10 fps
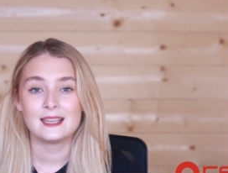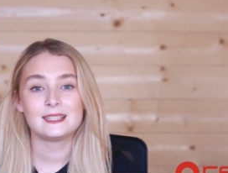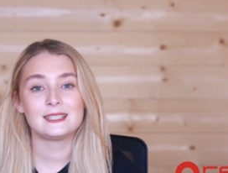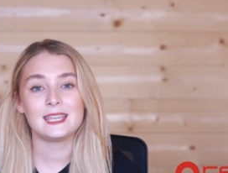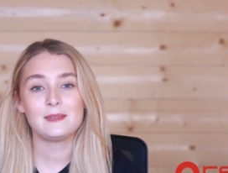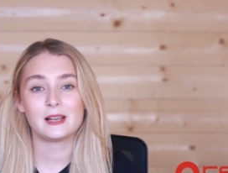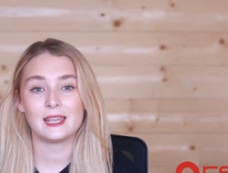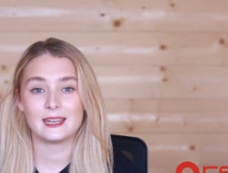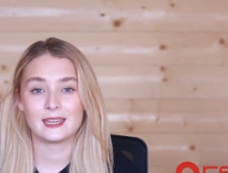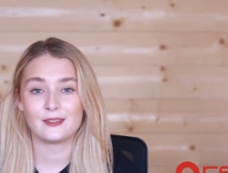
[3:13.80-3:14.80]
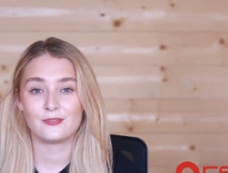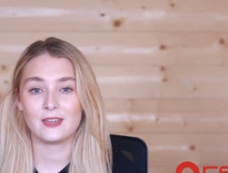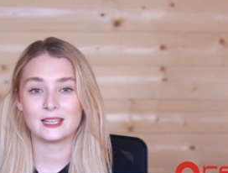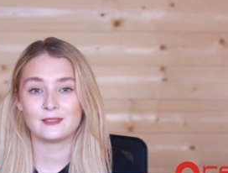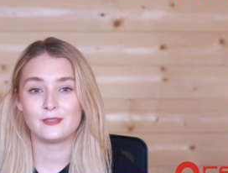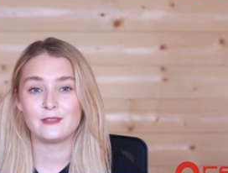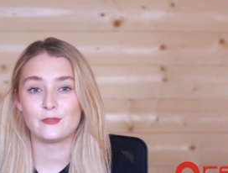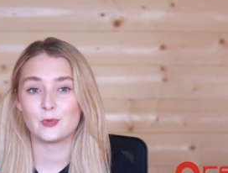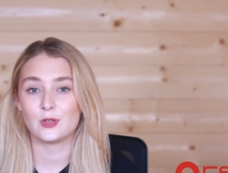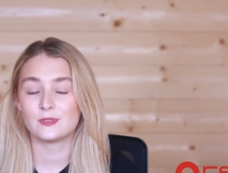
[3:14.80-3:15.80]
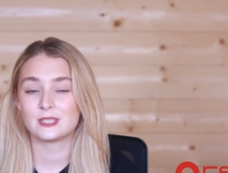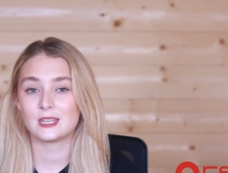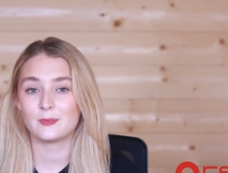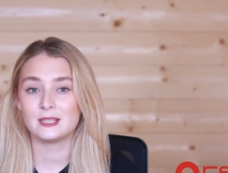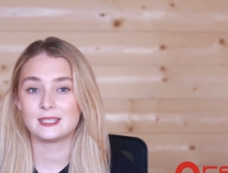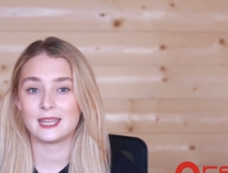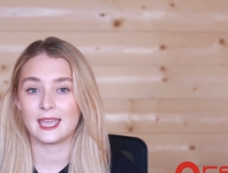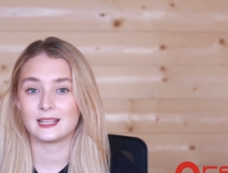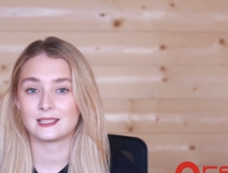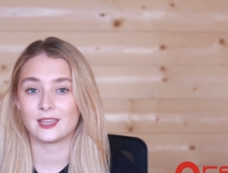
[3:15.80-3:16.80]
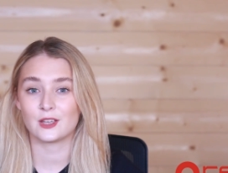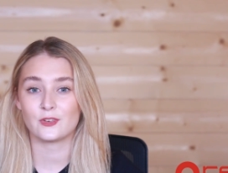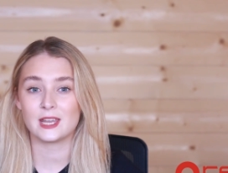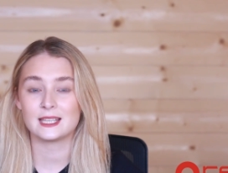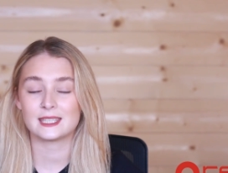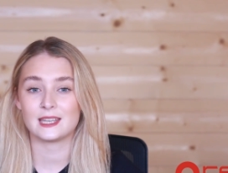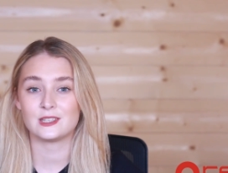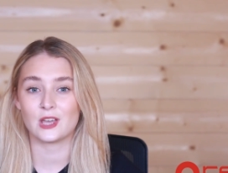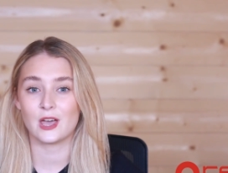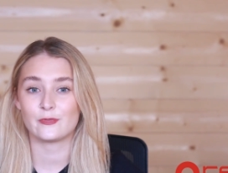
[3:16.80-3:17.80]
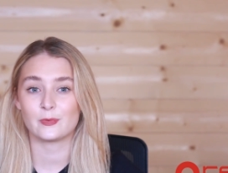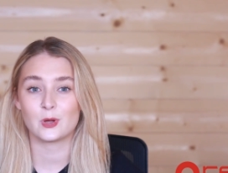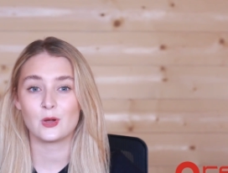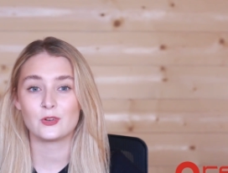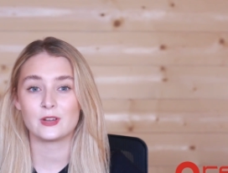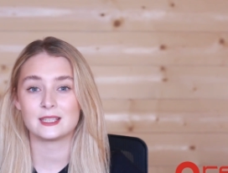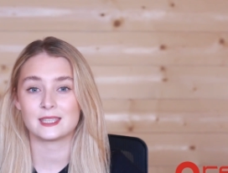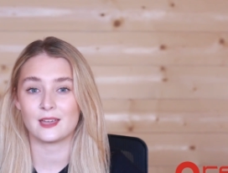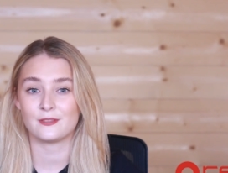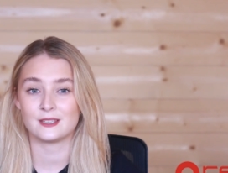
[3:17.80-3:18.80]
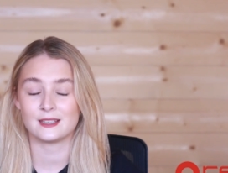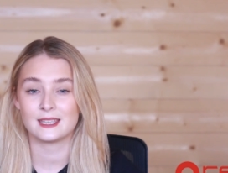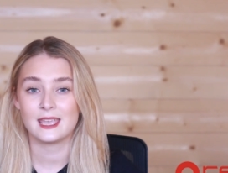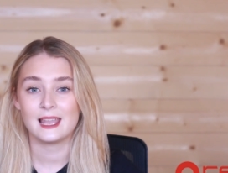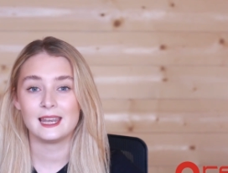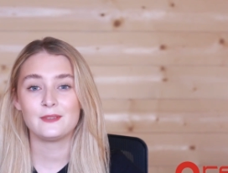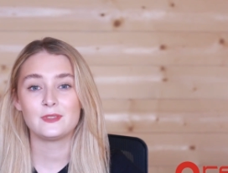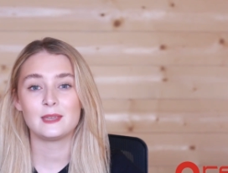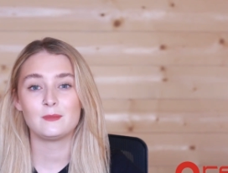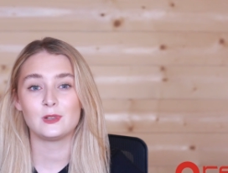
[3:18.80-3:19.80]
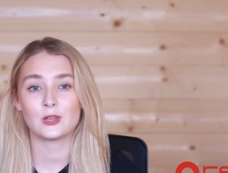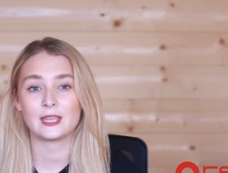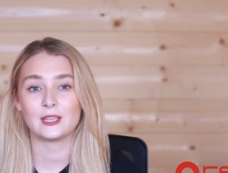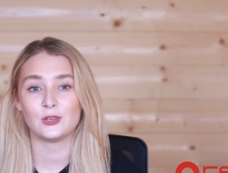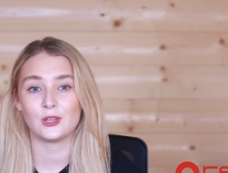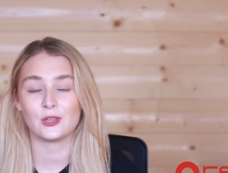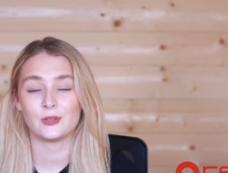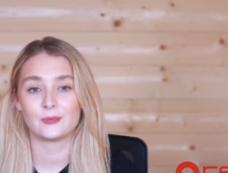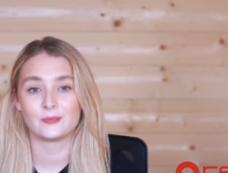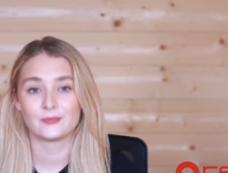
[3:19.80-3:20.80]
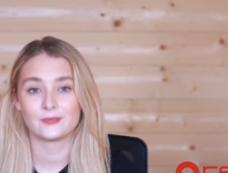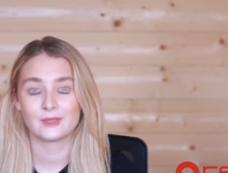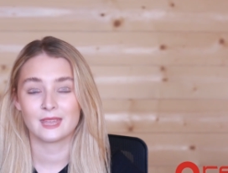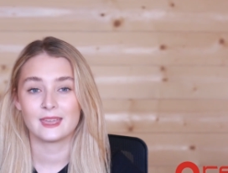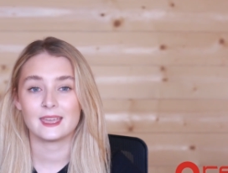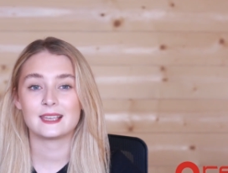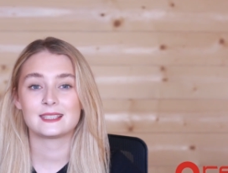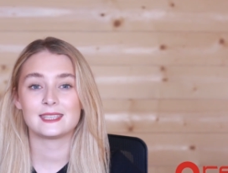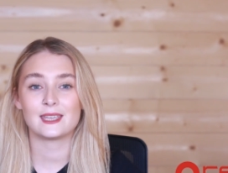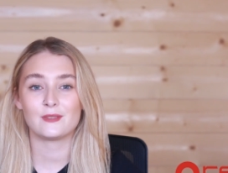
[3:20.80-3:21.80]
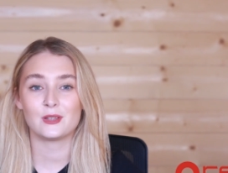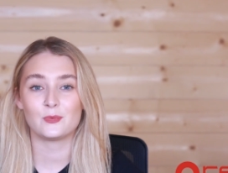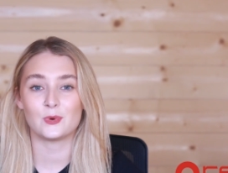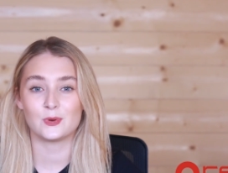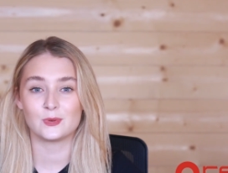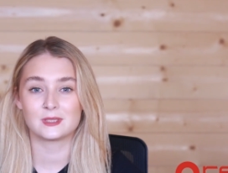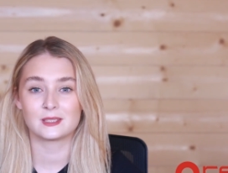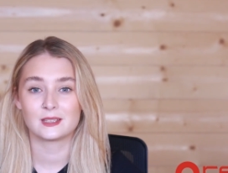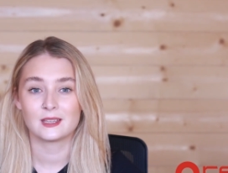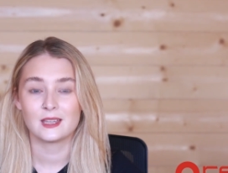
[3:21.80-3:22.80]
Steam cleaning can effectively remove stubborn stains like grease and dirt from concrete surfaces, leaving them looking new. Exterior walls.